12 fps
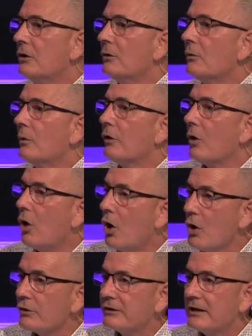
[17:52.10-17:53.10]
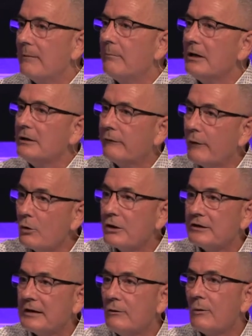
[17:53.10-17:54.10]
with all sin, but he's
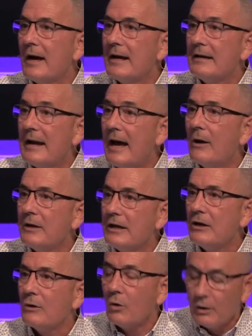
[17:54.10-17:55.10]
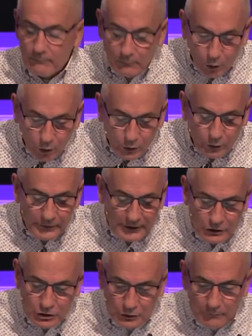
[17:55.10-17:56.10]
focusing right now here on, more, on the
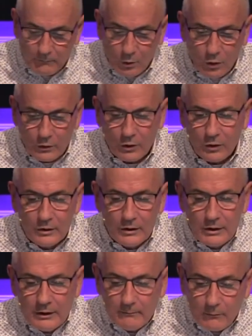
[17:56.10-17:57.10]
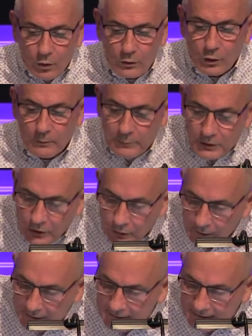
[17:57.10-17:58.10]
issue of moral, moral
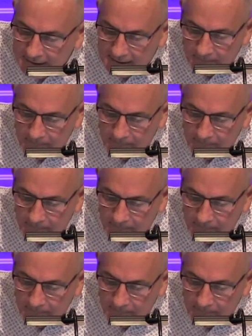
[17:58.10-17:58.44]
purity.